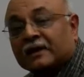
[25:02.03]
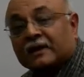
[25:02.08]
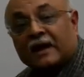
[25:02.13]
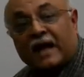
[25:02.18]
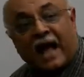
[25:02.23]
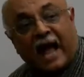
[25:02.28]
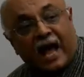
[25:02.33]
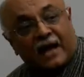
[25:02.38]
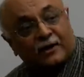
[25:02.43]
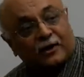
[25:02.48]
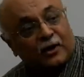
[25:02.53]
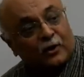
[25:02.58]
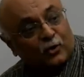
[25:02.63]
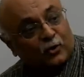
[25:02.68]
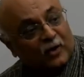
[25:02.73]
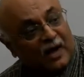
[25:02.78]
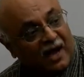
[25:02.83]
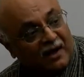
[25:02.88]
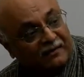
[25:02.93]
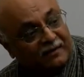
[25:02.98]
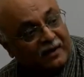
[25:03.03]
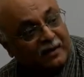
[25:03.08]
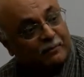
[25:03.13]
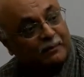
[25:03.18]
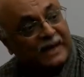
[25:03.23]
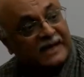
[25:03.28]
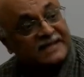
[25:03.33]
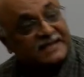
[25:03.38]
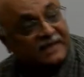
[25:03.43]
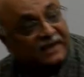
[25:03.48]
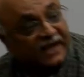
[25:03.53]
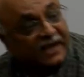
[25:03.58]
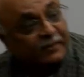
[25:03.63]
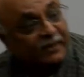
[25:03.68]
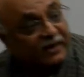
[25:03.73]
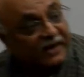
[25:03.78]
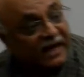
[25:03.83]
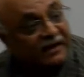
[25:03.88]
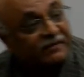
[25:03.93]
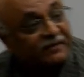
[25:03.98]
And you have basic labor
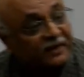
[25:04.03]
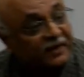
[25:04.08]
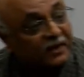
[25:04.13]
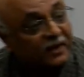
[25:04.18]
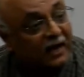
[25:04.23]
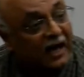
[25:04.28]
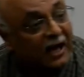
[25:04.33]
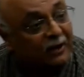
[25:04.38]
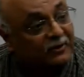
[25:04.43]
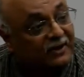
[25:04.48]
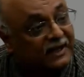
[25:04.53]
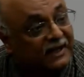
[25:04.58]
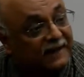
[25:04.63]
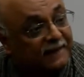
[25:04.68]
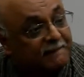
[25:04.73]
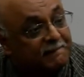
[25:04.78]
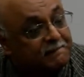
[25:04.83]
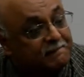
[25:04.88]
left out there.